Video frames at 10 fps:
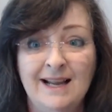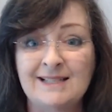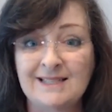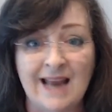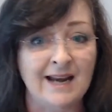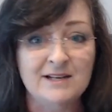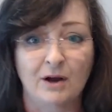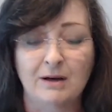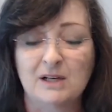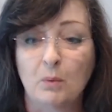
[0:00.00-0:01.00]
It's
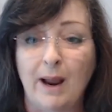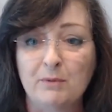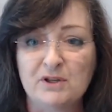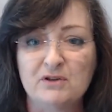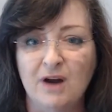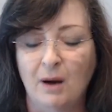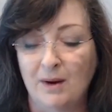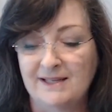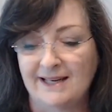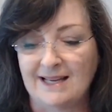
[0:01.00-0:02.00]
$10. Why would you not
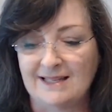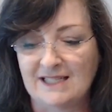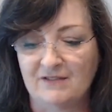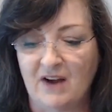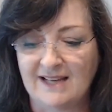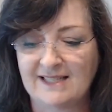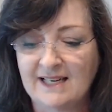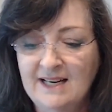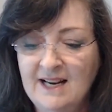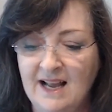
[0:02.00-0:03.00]
want to get this device?